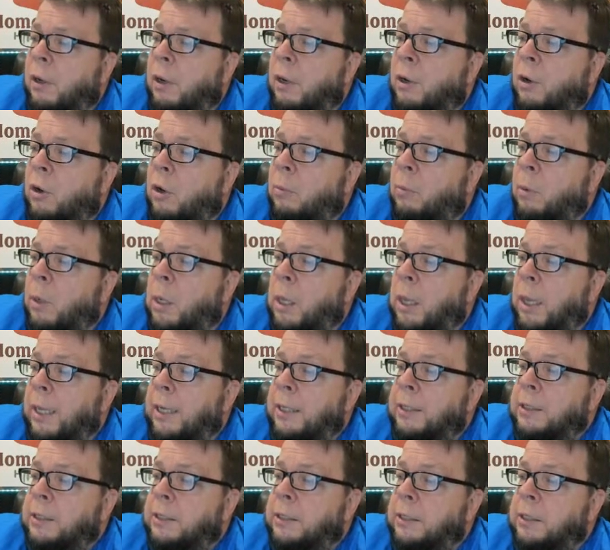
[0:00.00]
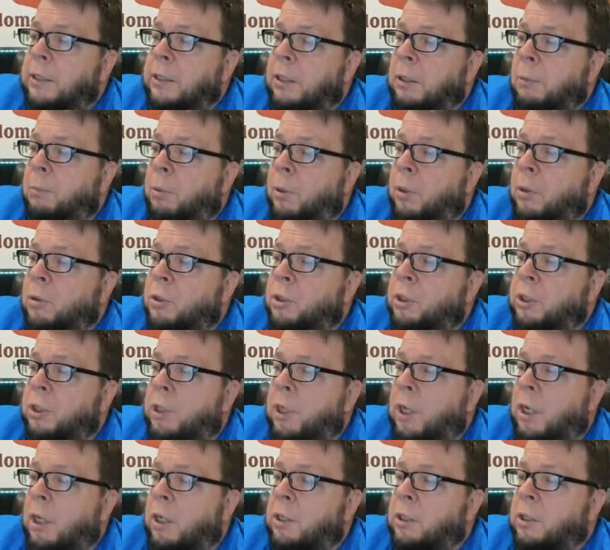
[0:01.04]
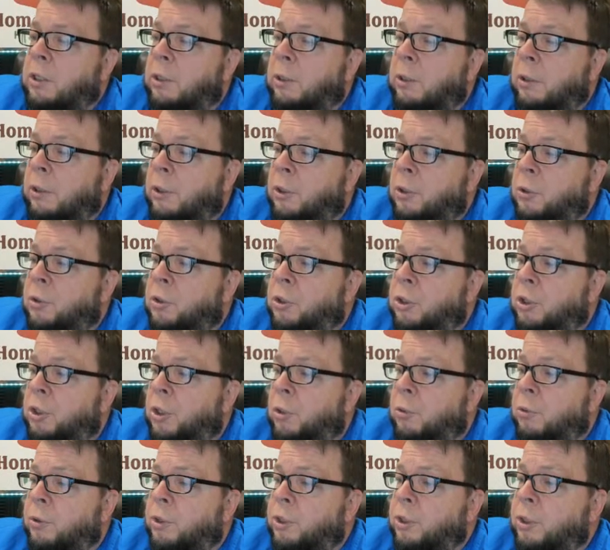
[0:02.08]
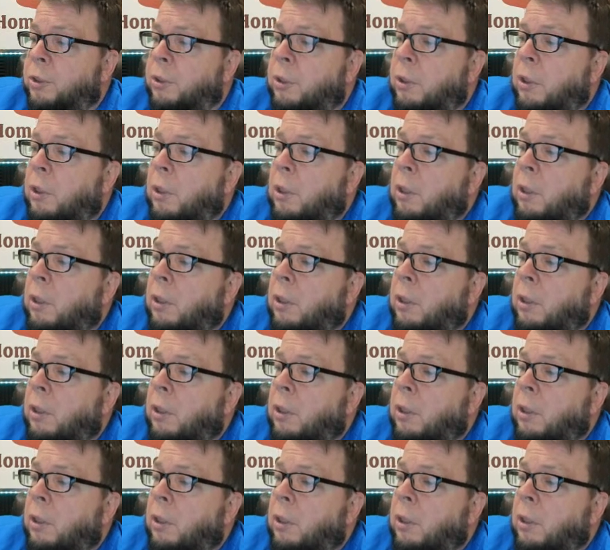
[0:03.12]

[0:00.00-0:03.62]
on herbal cleanses and the pros and cons and the do's and don'ts.